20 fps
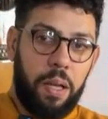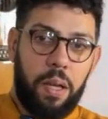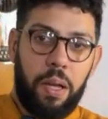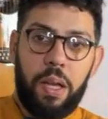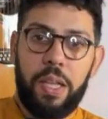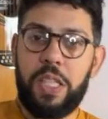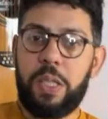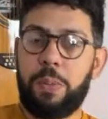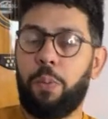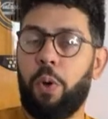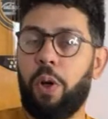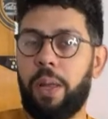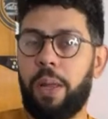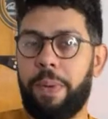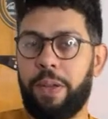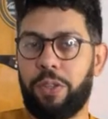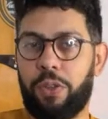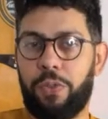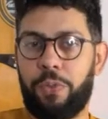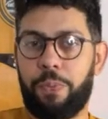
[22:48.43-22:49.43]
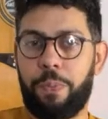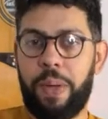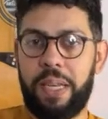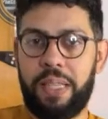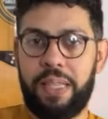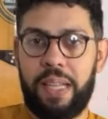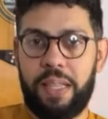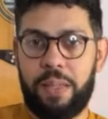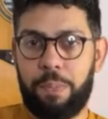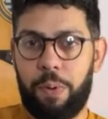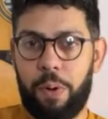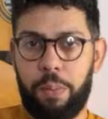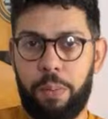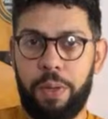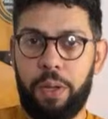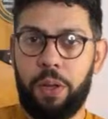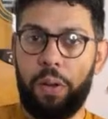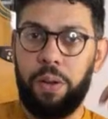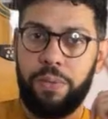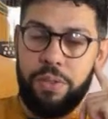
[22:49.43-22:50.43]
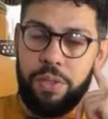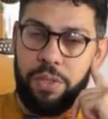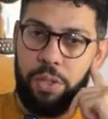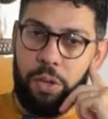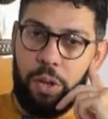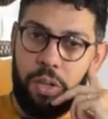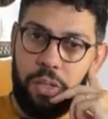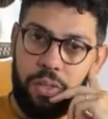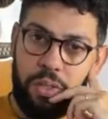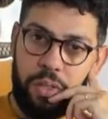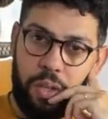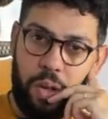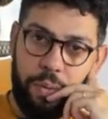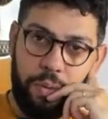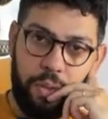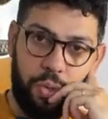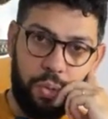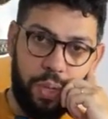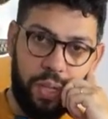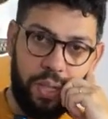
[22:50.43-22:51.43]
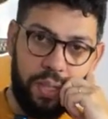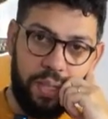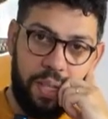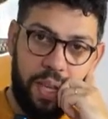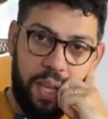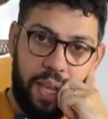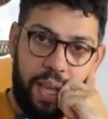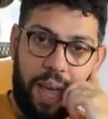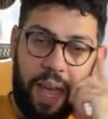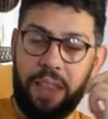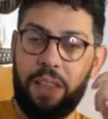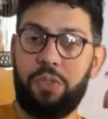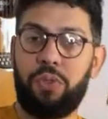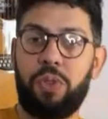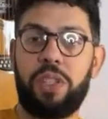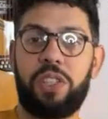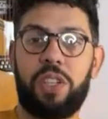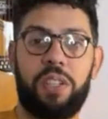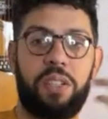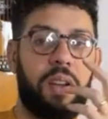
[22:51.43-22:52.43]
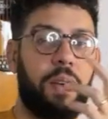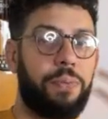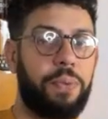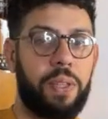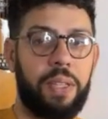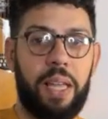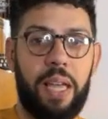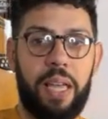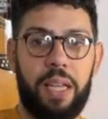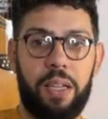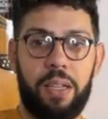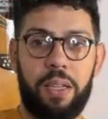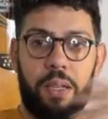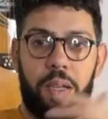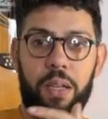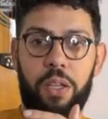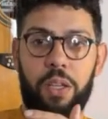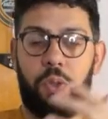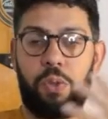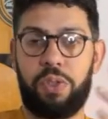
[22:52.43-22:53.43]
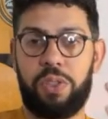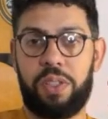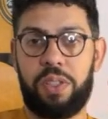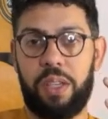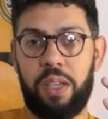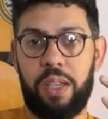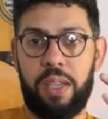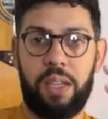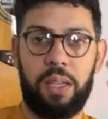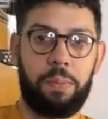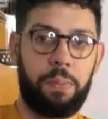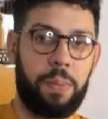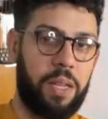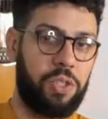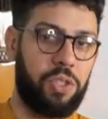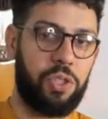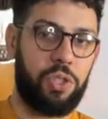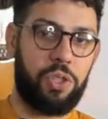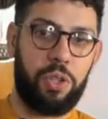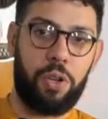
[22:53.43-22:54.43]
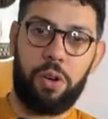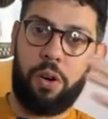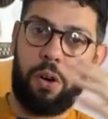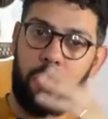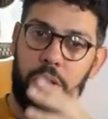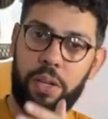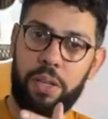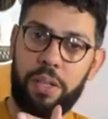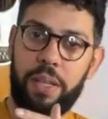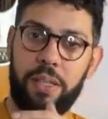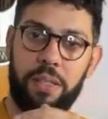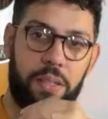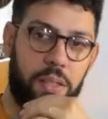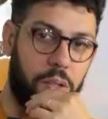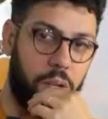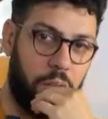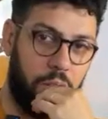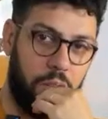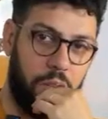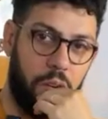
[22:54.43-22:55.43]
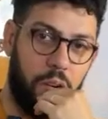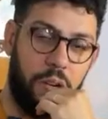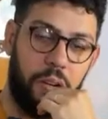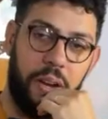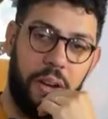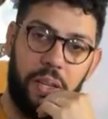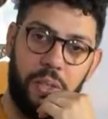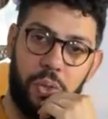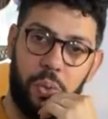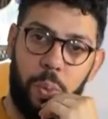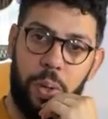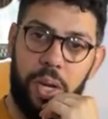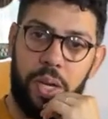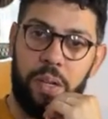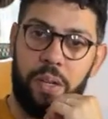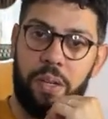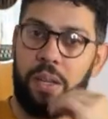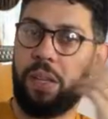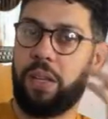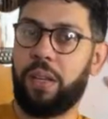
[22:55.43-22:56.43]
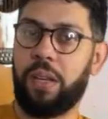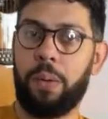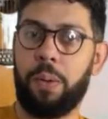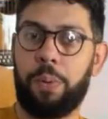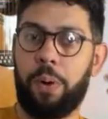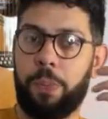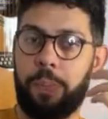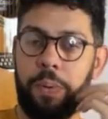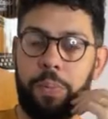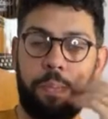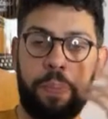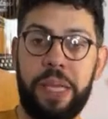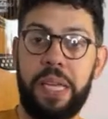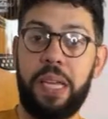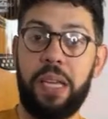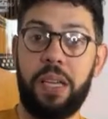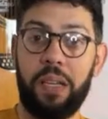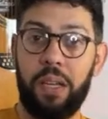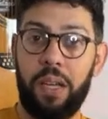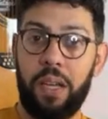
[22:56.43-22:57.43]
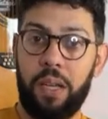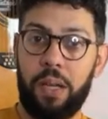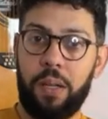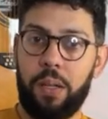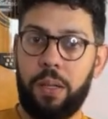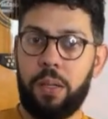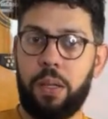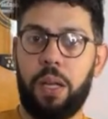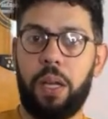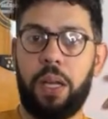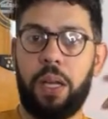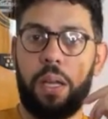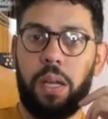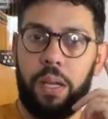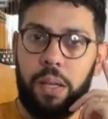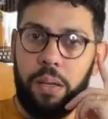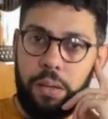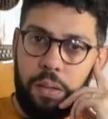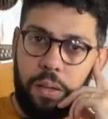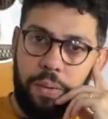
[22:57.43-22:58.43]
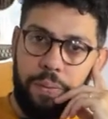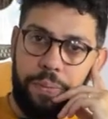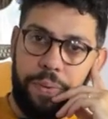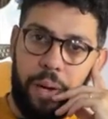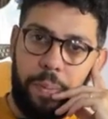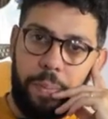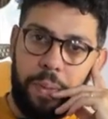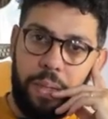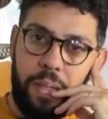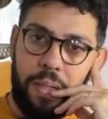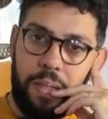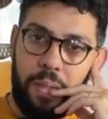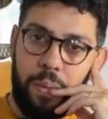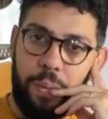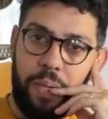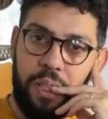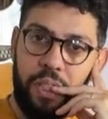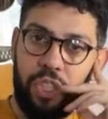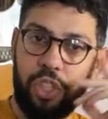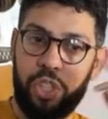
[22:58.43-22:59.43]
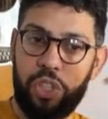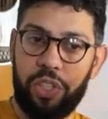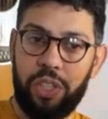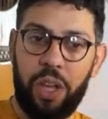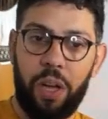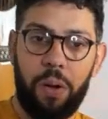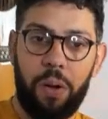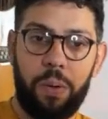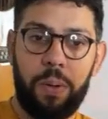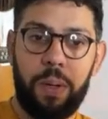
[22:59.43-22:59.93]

a small amount of money that probably covers the cost of the drinks. And the drinks are nothing like you'd see in Manchester or in London or elsewhere in a proper big environment. You can just go